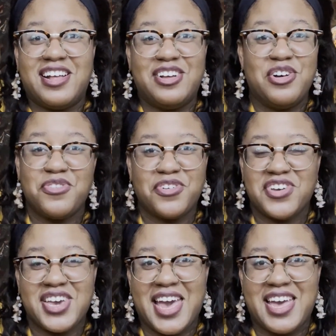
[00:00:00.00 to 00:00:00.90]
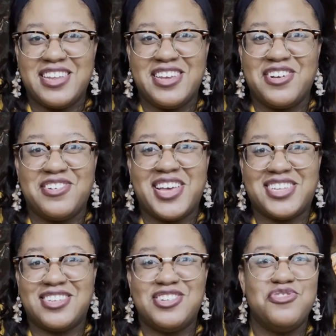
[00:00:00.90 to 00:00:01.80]
over again, you know,
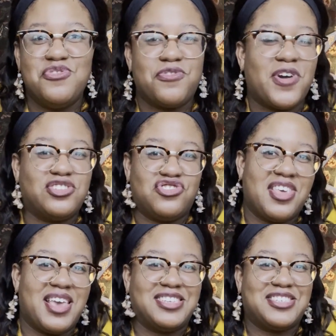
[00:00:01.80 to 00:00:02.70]
as a new fresh thing.